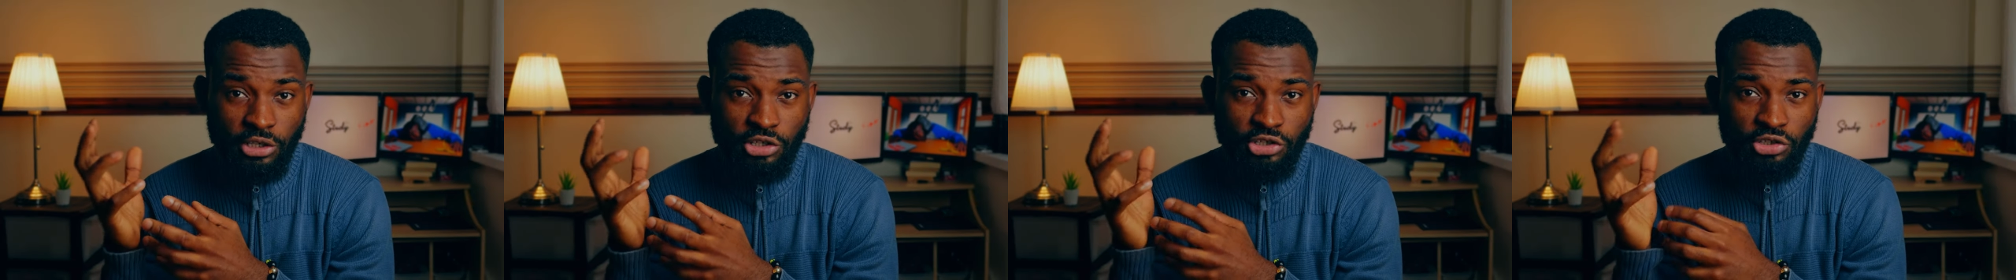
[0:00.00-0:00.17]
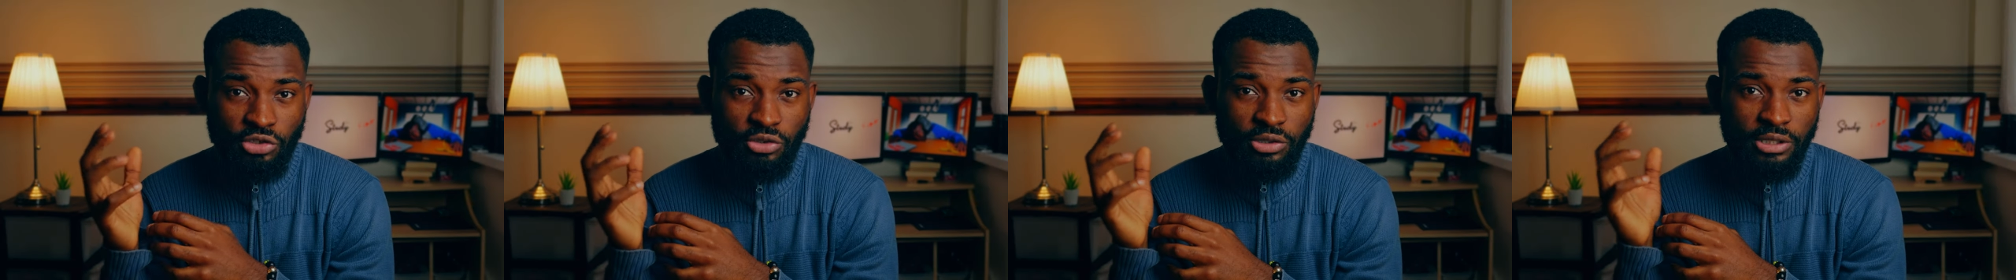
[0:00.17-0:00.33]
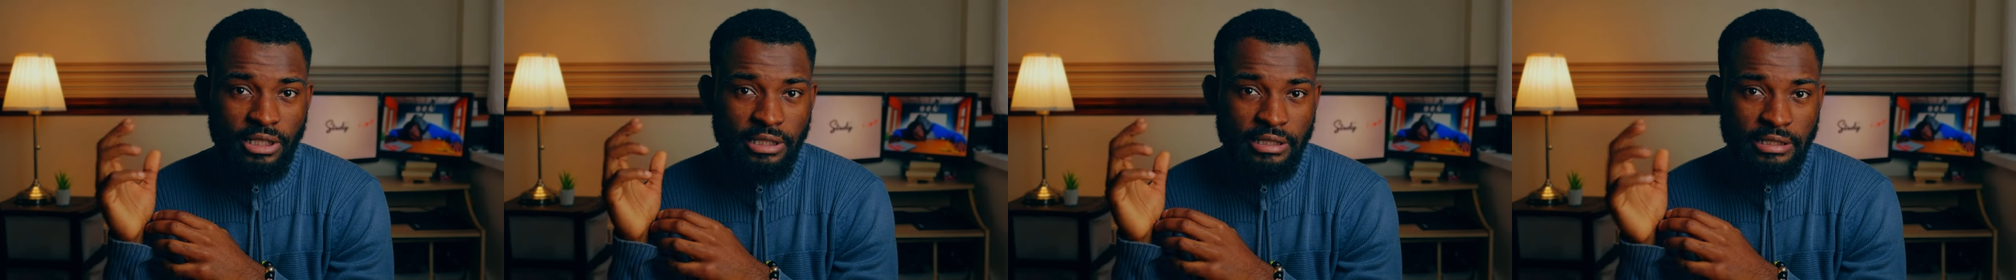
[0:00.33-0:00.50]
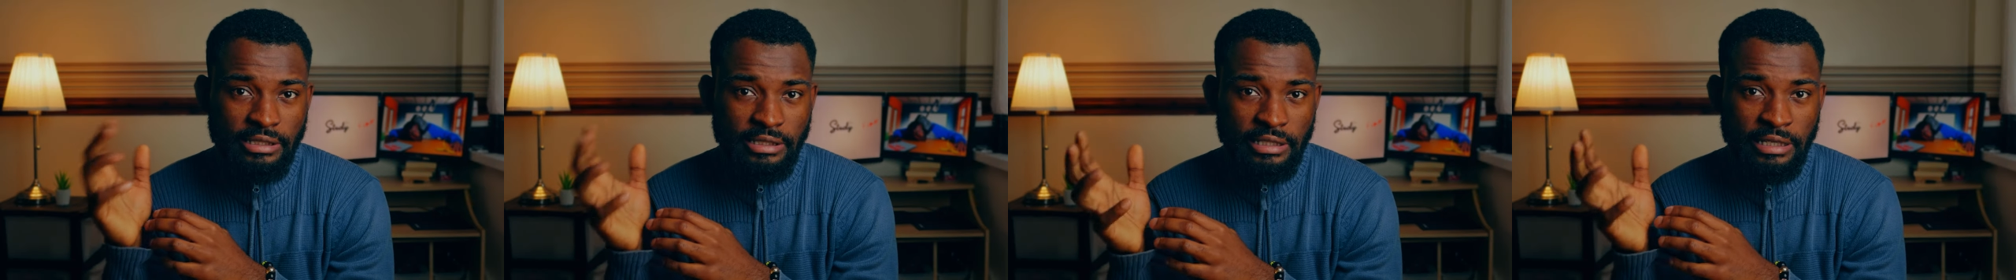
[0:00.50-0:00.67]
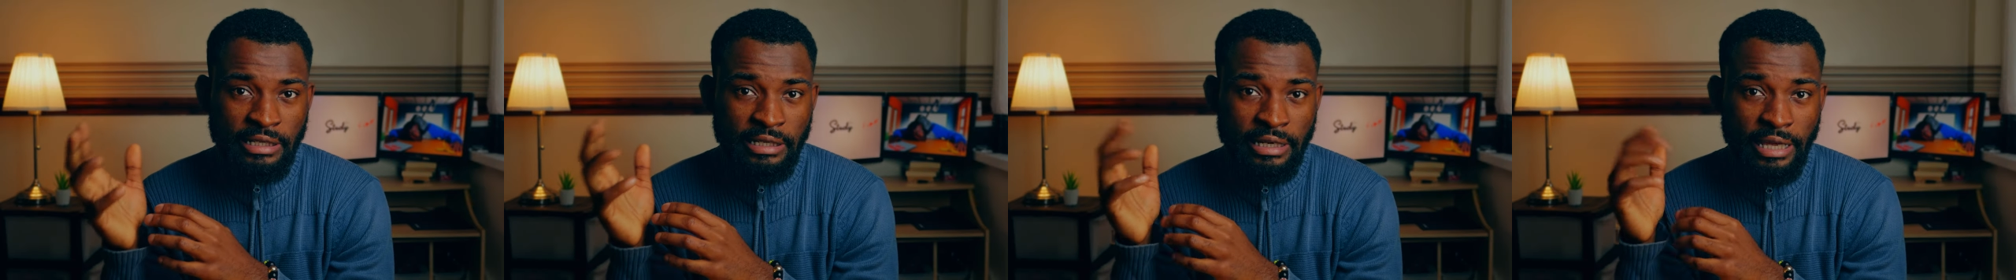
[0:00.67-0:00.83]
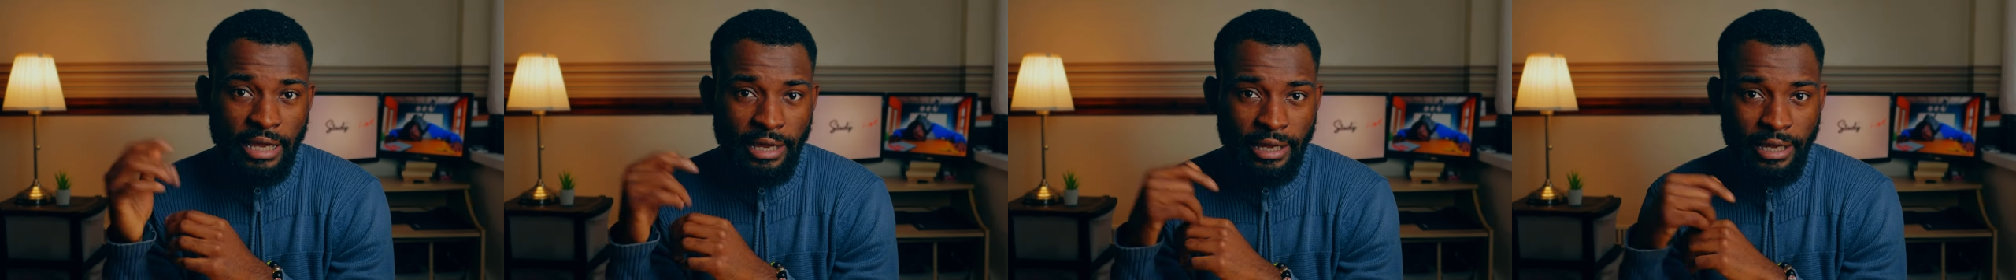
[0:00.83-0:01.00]
student
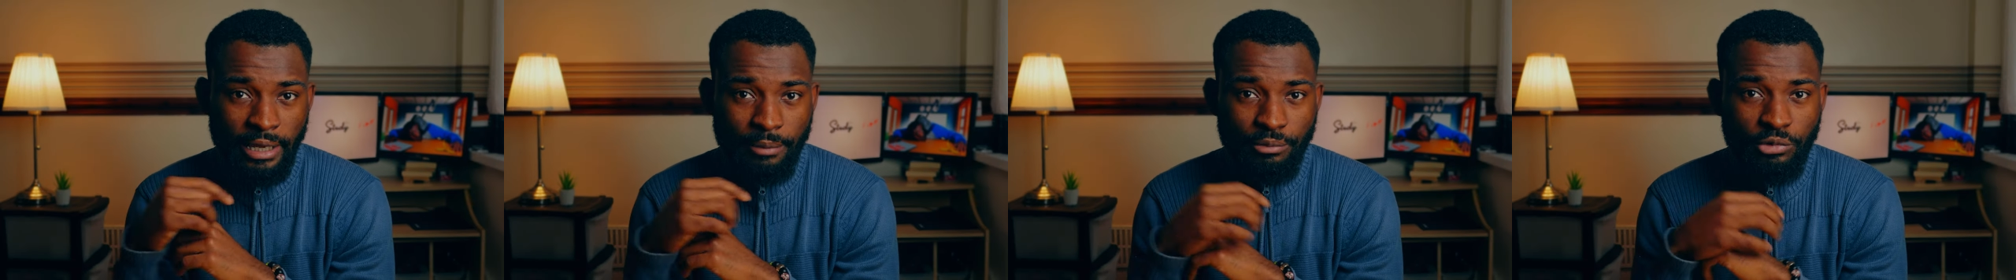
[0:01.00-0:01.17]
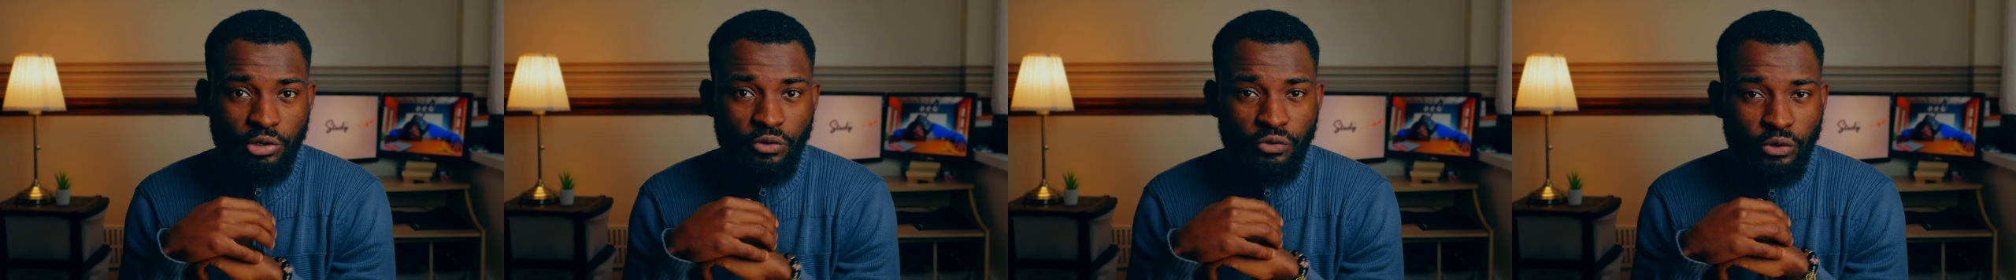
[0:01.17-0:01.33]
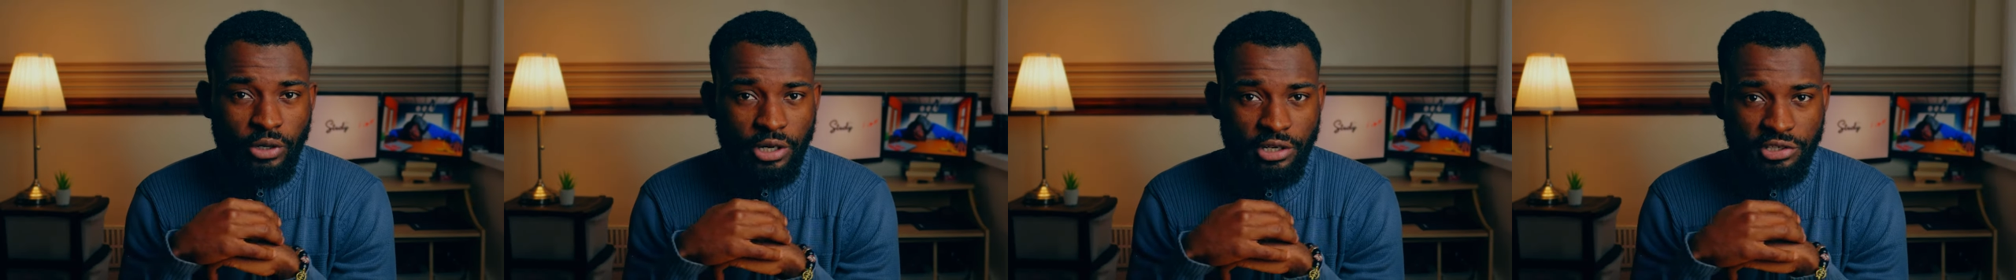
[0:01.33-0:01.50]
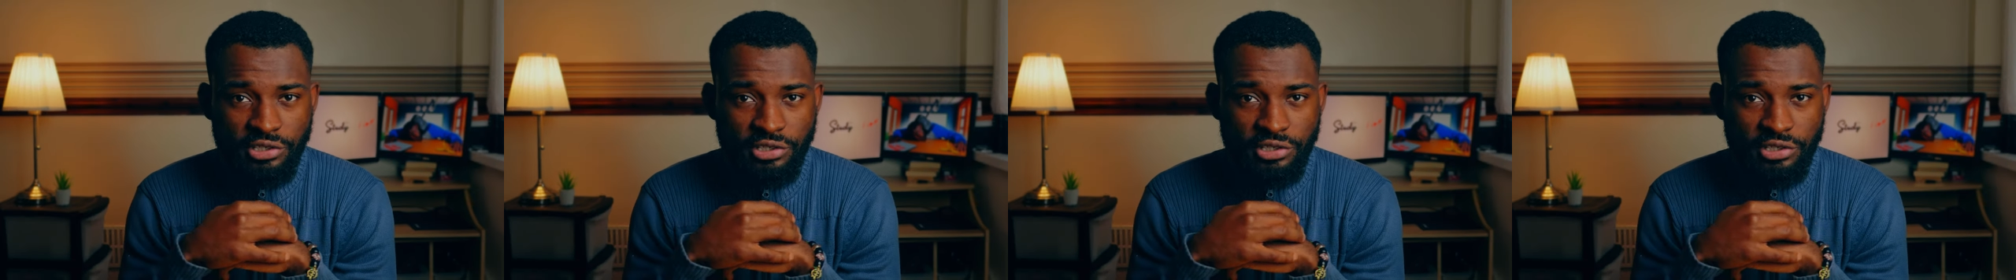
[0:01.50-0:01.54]
in the AMU, for